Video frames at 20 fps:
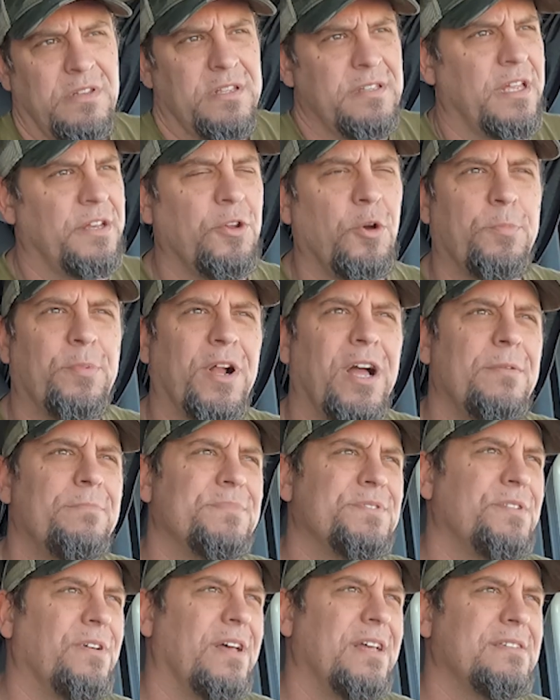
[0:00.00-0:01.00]
They said, no
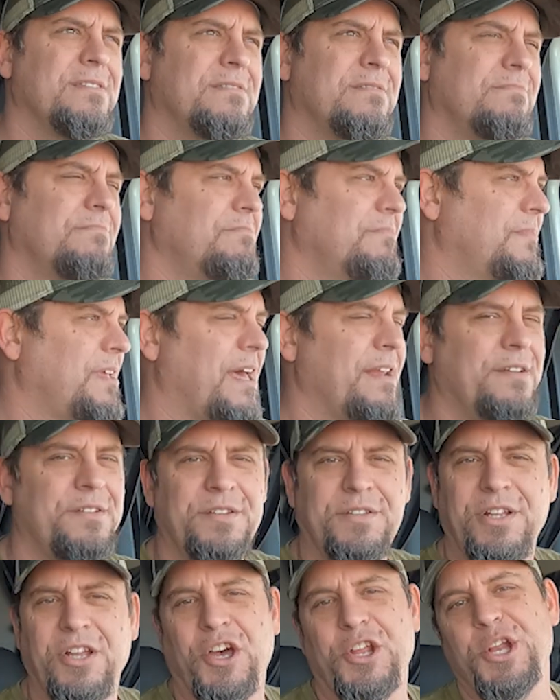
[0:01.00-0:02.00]
problem. So I
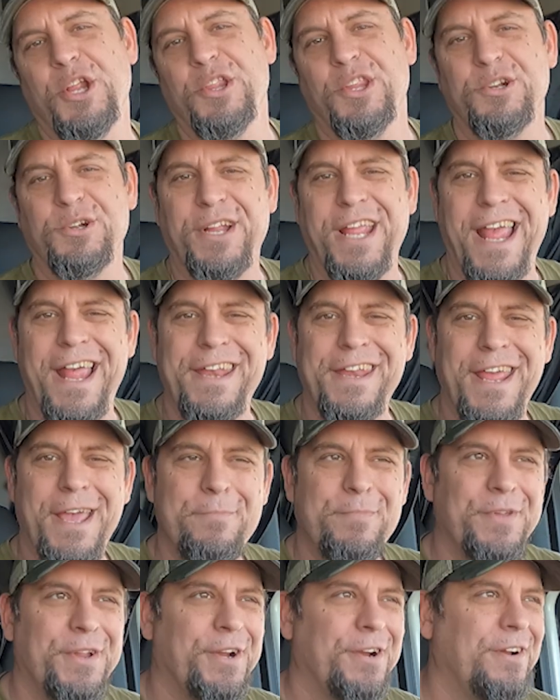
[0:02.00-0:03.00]
got, caught a little cat
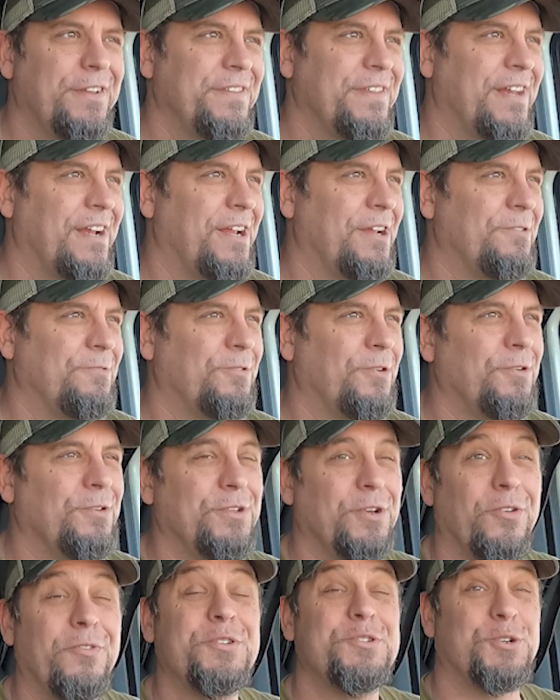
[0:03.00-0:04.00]
nap there, and then I
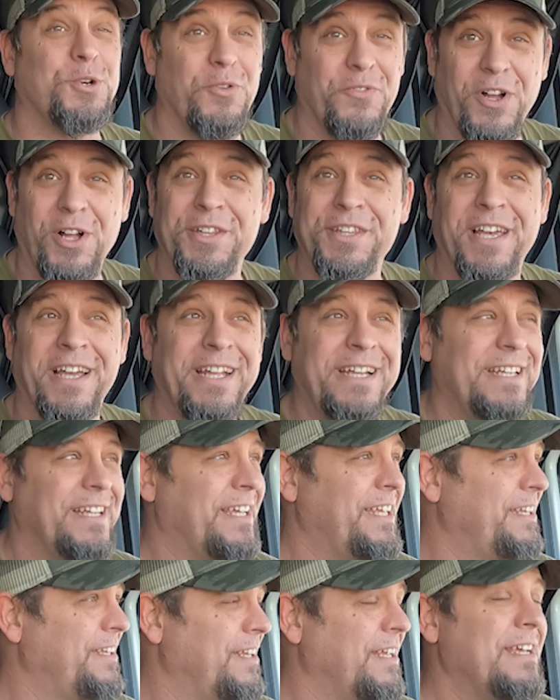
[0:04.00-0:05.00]
rolled over, drove all night,
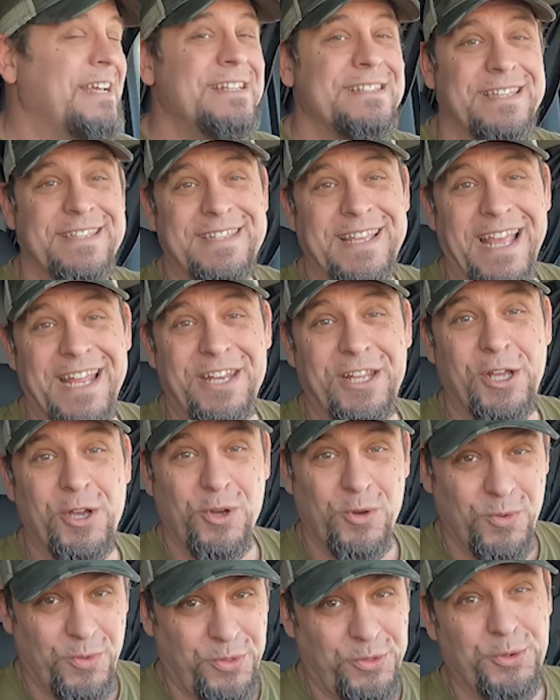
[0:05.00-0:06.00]
and since I had to
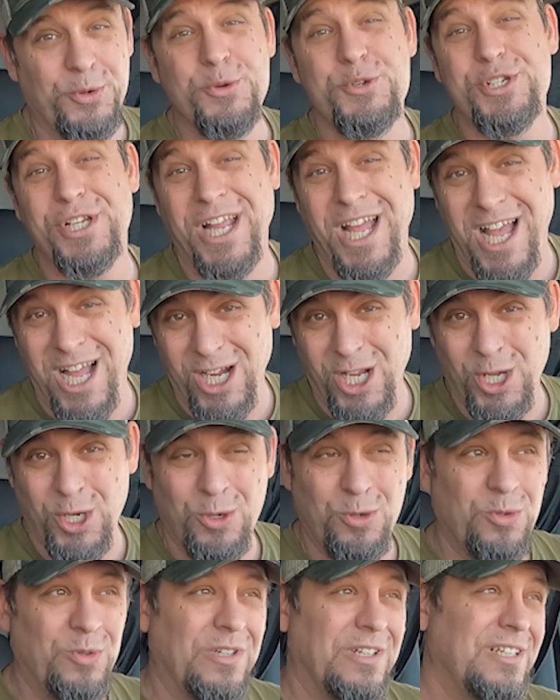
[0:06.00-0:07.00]
go through
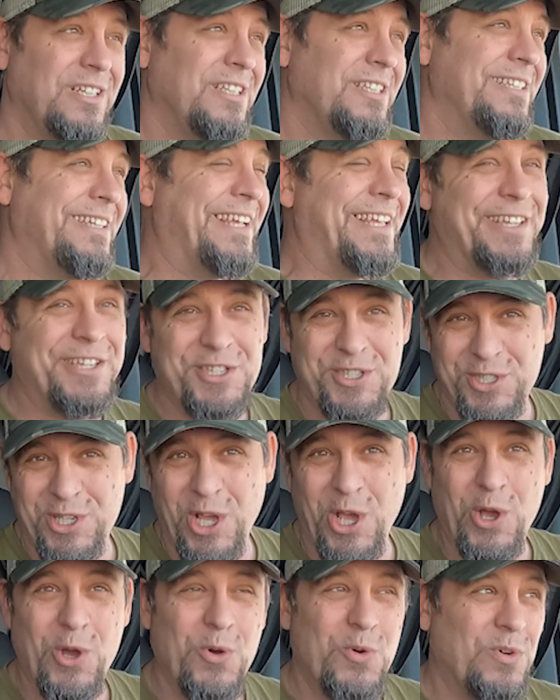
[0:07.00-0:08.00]
Chicago in the
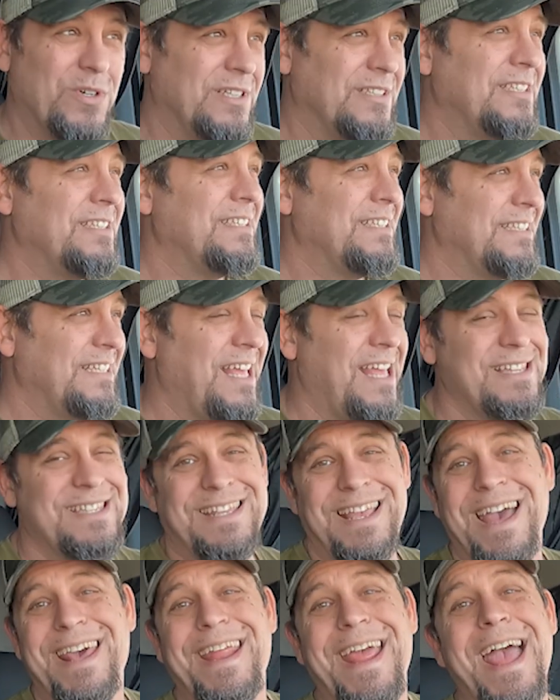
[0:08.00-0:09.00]
snow, I
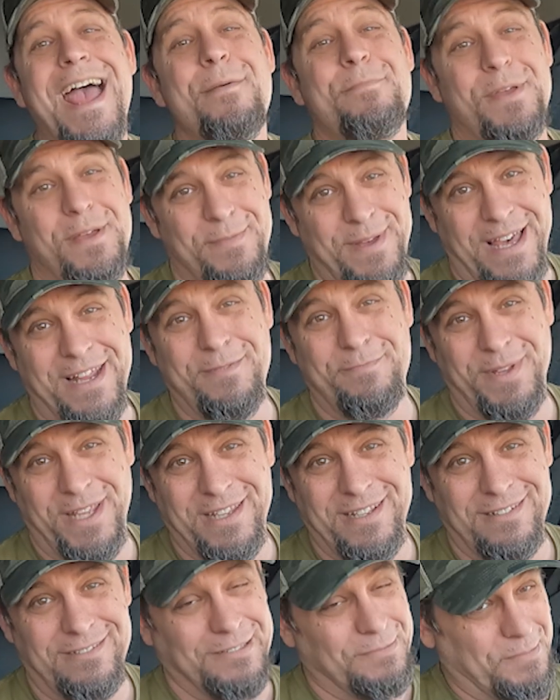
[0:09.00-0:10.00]
was kind of happy about it
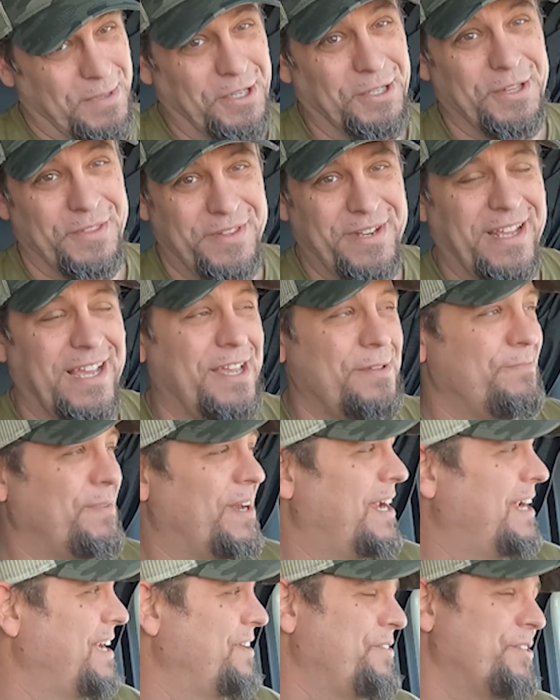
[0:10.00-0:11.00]
being middle of the night.
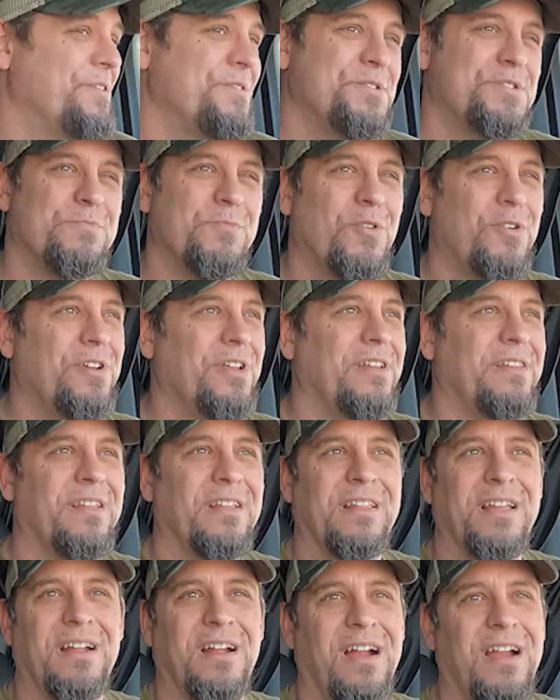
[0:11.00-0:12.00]
But I got there this morning.
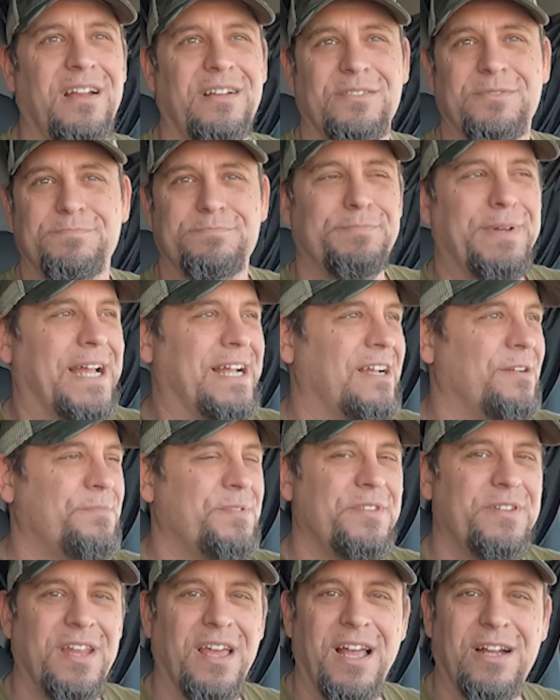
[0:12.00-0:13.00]
They're like, all right, back up
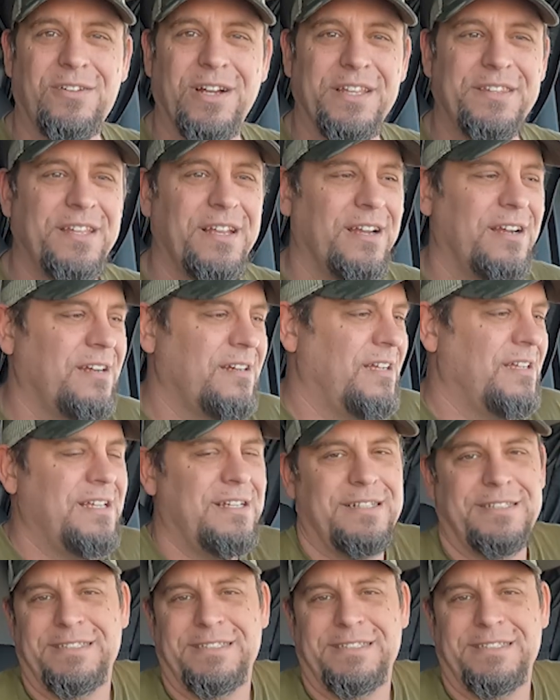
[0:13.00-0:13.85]
to the dock right there.